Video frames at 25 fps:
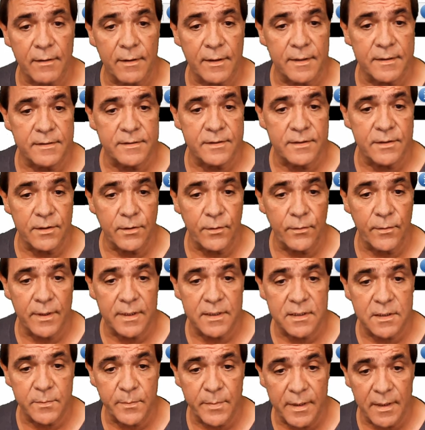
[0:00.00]
is
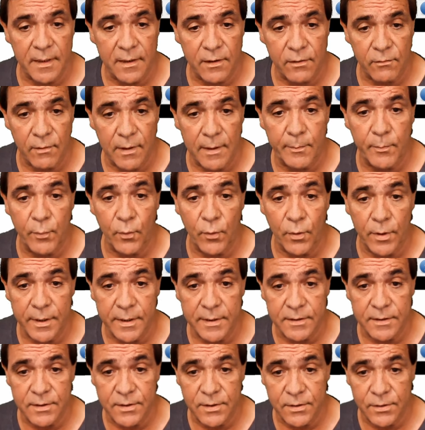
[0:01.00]
USB
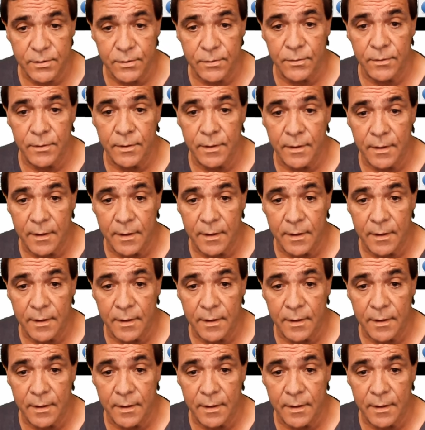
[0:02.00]
3.2